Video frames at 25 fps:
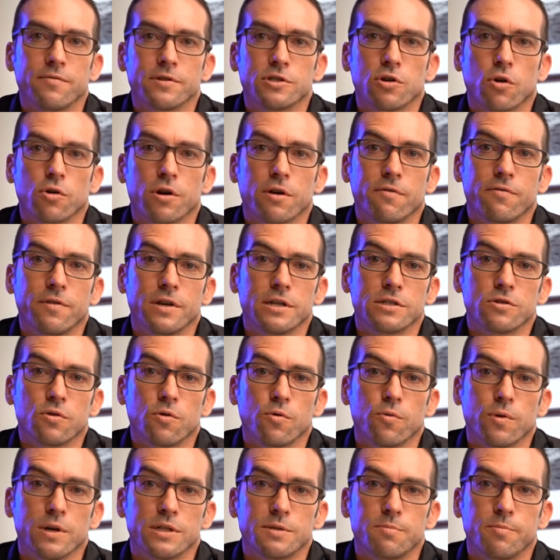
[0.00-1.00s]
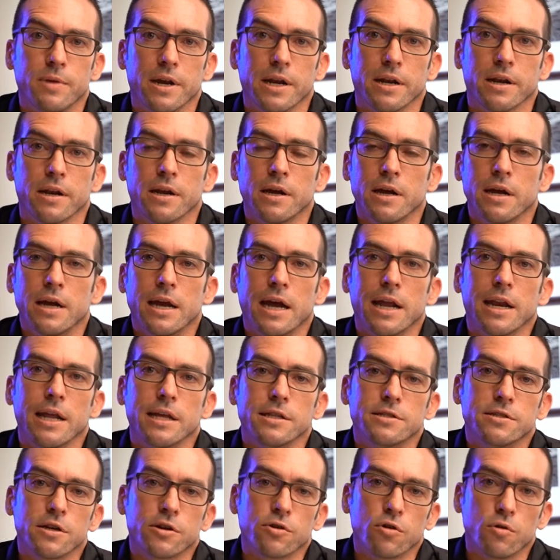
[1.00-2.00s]
photography has always been an
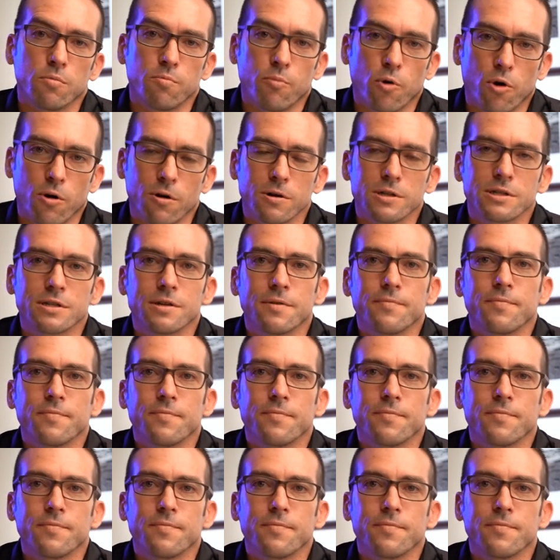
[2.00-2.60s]
integral part.